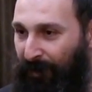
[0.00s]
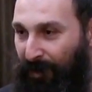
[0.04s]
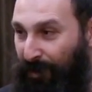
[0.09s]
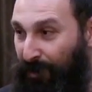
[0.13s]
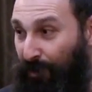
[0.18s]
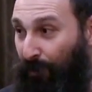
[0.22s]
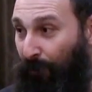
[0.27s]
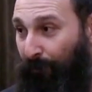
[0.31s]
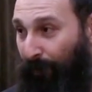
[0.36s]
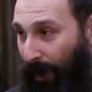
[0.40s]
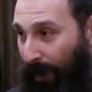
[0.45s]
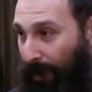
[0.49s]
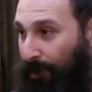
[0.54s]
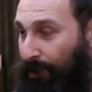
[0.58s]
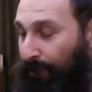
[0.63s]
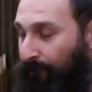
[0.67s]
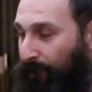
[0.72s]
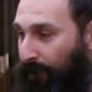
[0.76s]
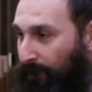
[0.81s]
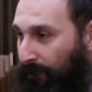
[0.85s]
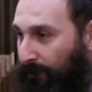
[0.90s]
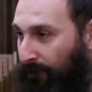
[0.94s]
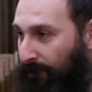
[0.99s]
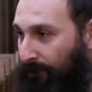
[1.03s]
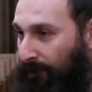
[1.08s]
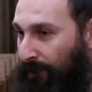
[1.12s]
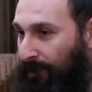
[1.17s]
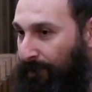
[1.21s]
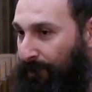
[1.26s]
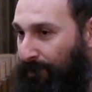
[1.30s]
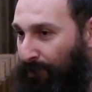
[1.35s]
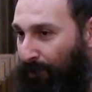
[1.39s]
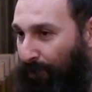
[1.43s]
there's no punishment,
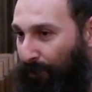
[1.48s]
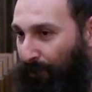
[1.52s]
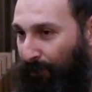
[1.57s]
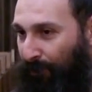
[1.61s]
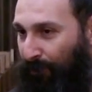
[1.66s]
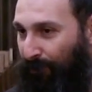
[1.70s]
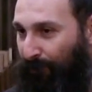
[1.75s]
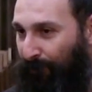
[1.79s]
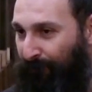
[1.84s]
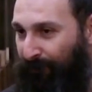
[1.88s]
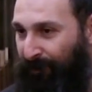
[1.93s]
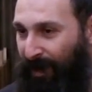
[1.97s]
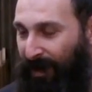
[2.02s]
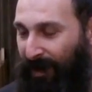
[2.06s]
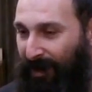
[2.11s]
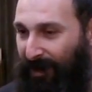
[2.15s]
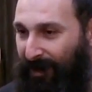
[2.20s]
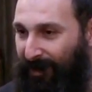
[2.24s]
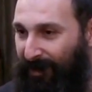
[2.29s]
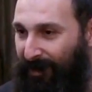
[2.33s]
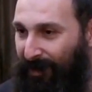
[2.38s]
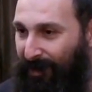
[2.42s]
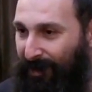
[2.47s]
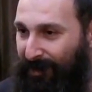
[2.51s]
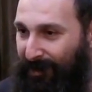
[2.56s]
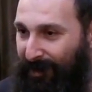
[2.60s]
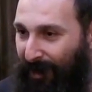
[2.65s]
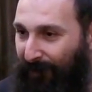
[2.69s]
there's, no, there's